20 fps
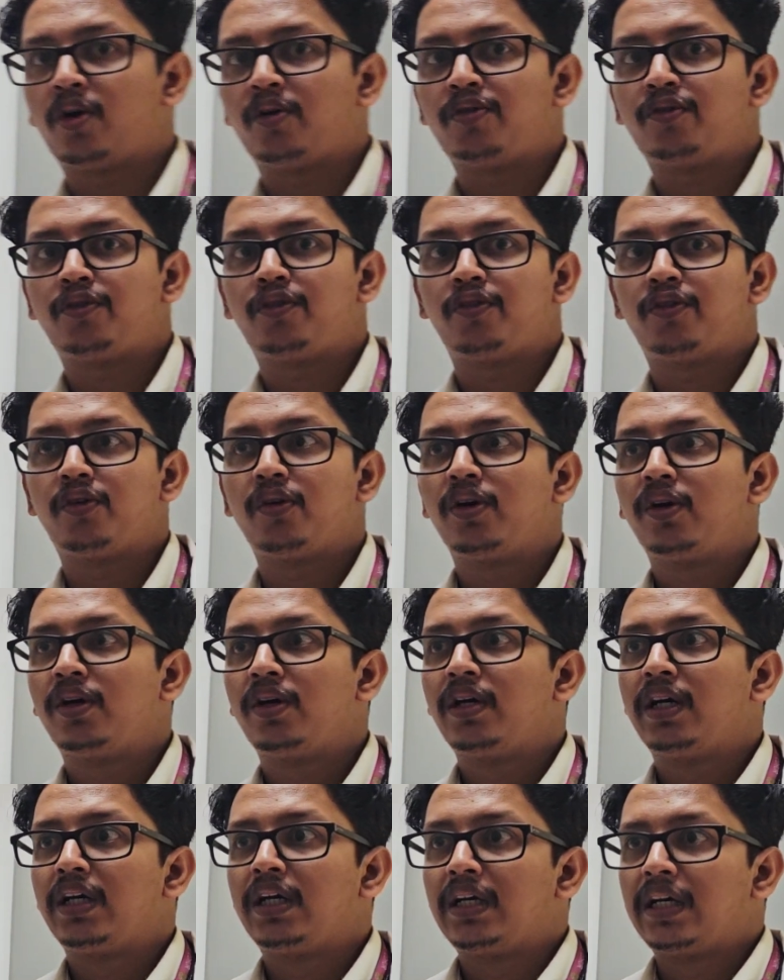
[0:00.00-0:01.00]
of
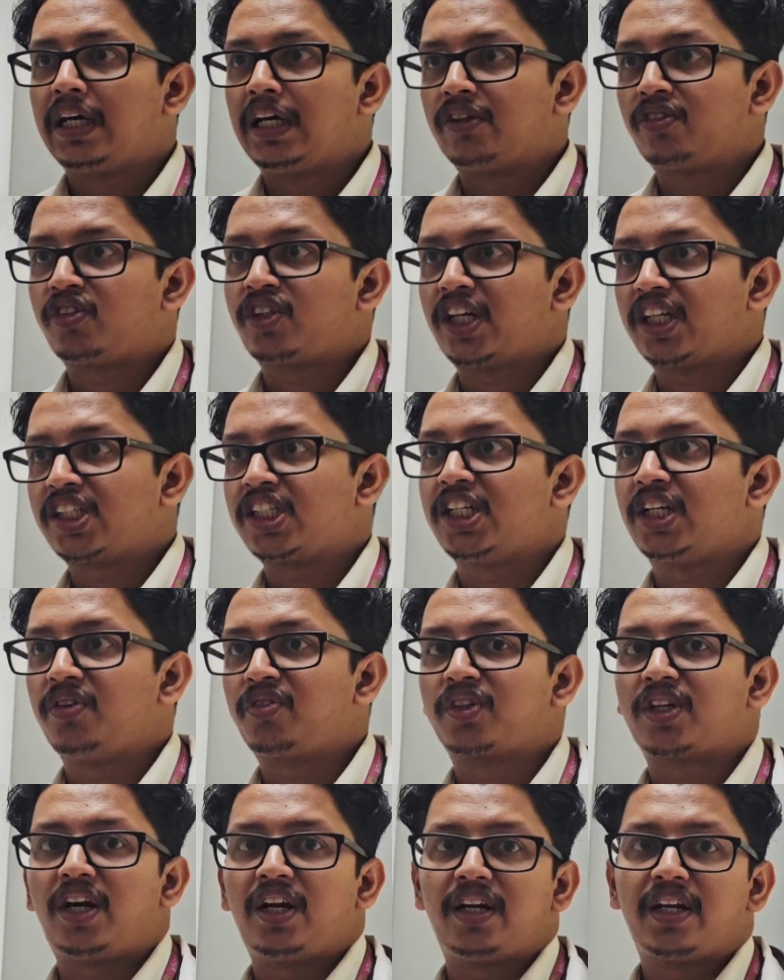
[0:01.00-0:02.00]
extraction
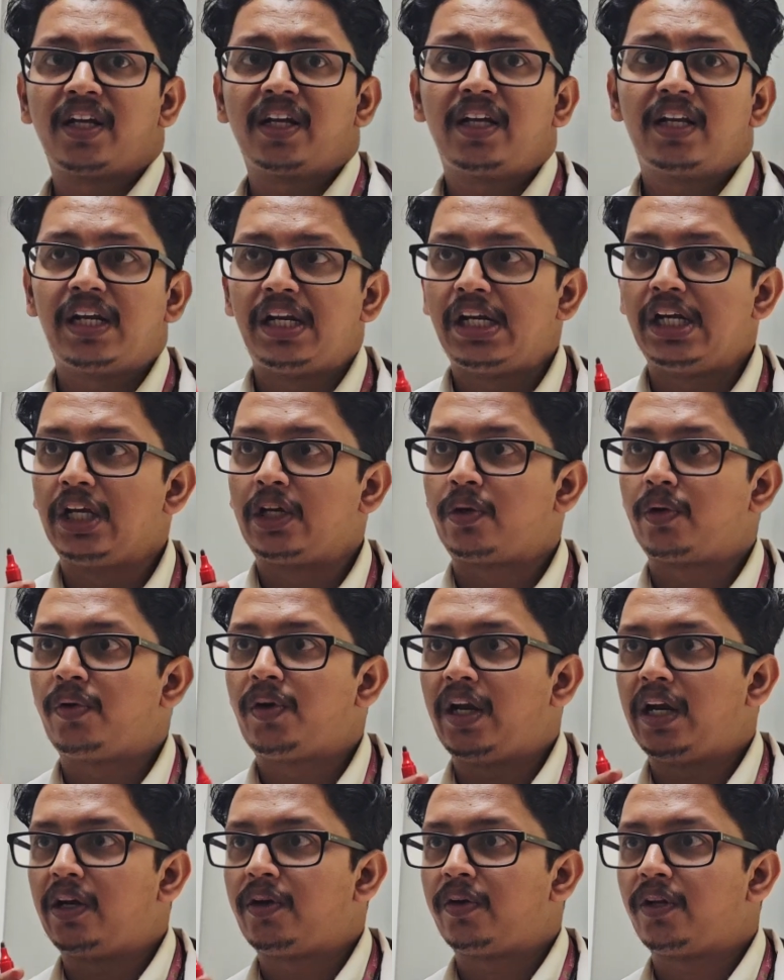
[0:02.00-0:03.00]
is called a
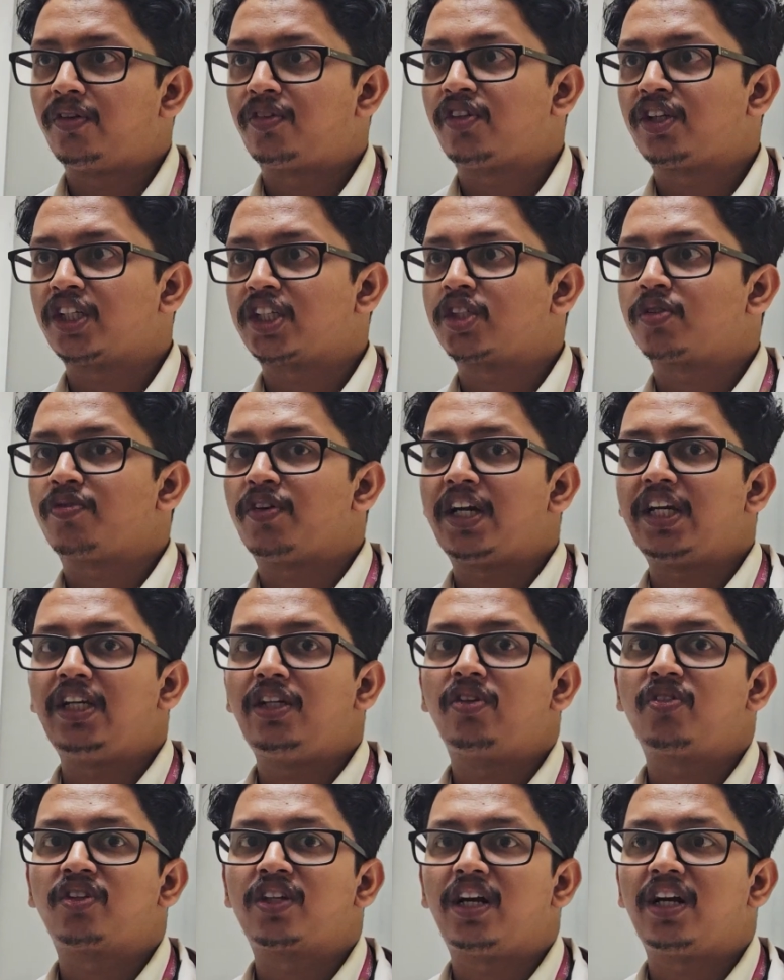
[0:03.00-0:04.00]
liquid extraction. Why
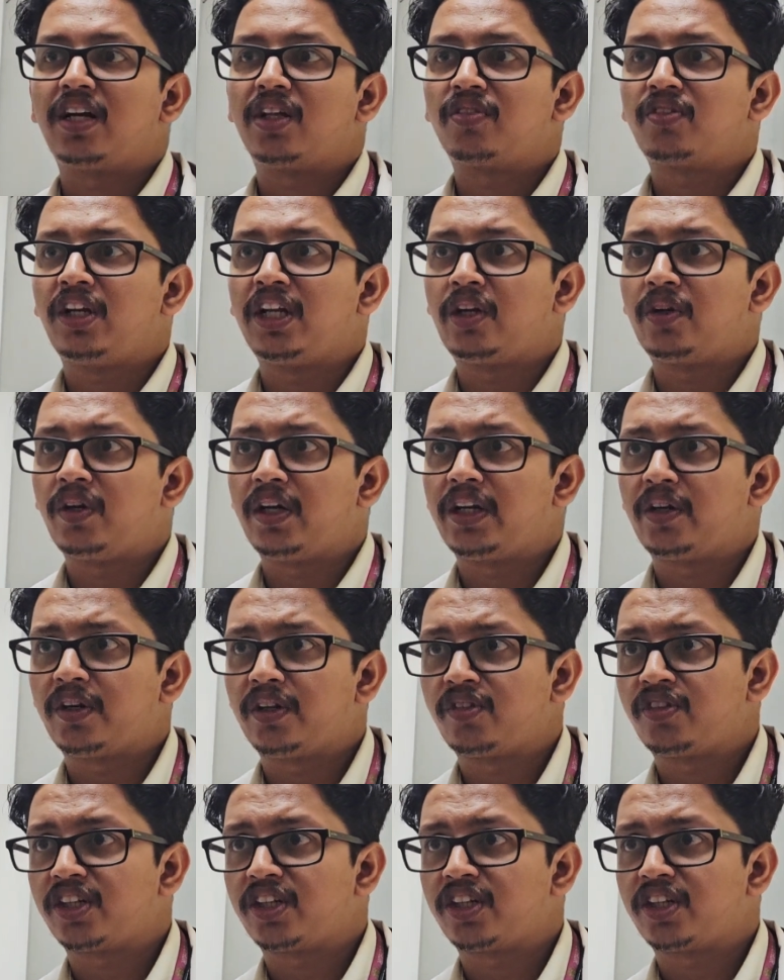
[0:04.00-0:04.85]
it is called as liquid